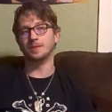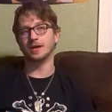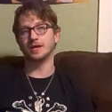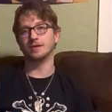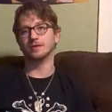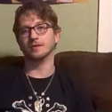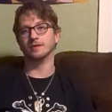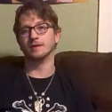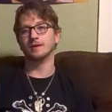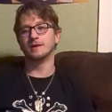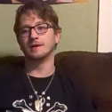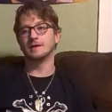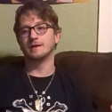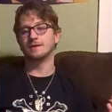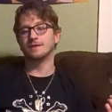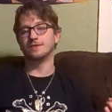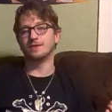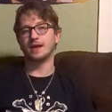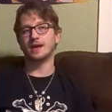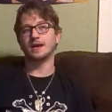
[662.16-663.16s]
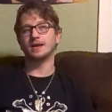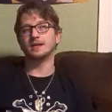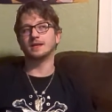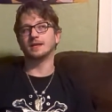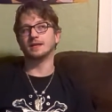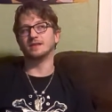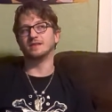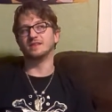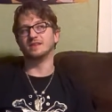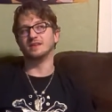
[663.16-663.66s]
better than
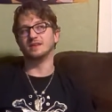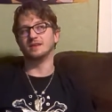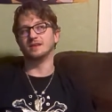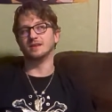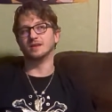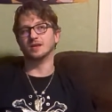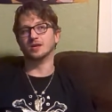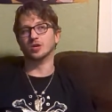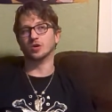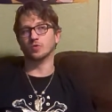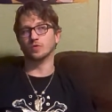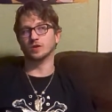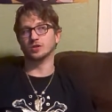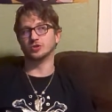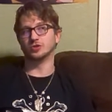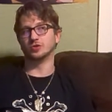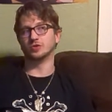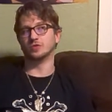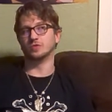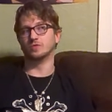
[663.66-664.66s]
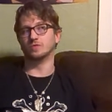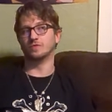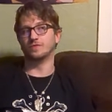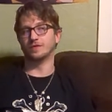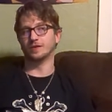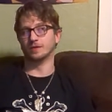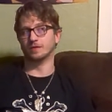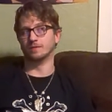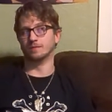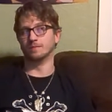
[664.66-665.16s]
in the original
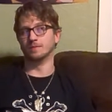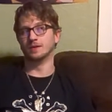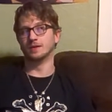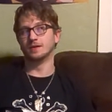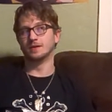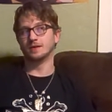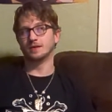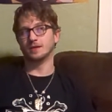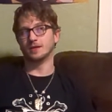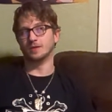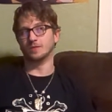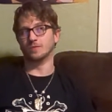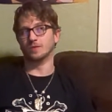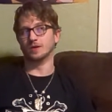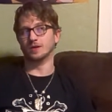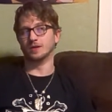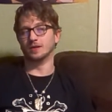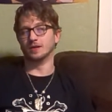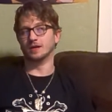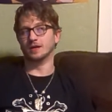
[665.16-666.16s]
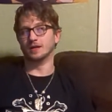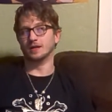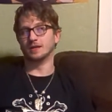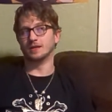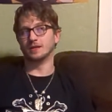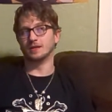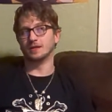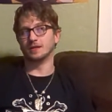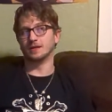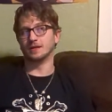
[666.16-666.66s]
film and whatnot.
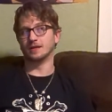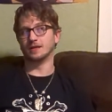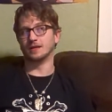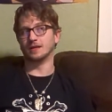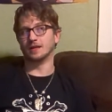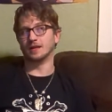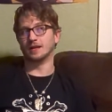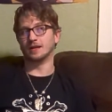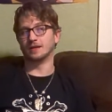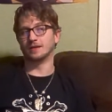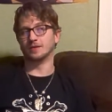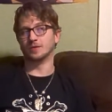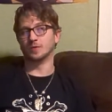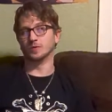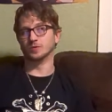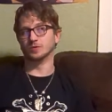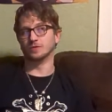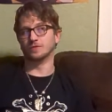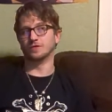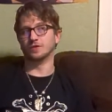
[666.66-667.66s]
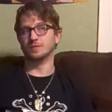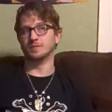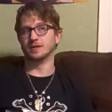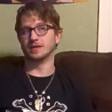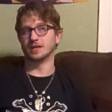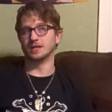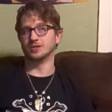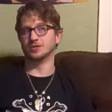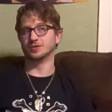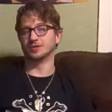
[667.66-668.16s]
Like, the original film, he
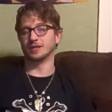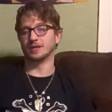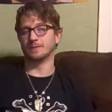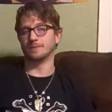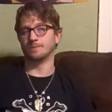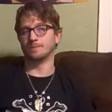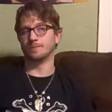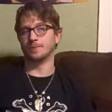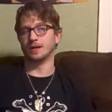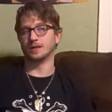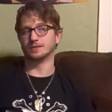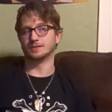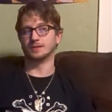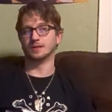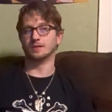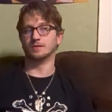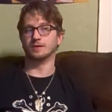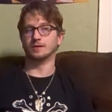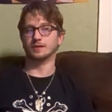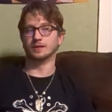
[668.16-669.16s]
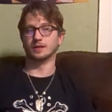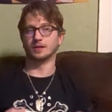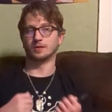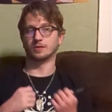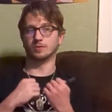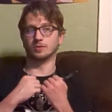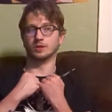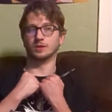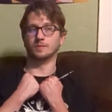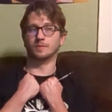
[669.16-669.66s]
kind of just, like, passed out and, like,
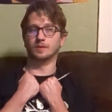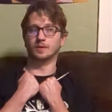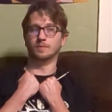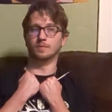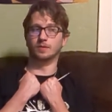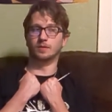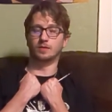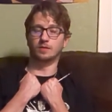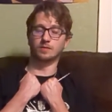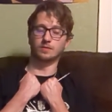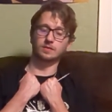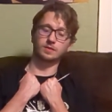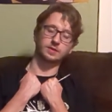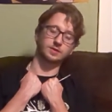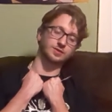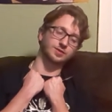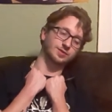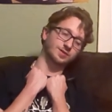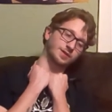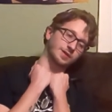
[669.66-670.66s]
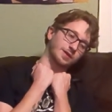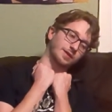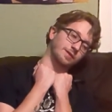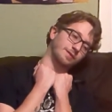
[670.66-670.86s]
curled up in a ball and just kind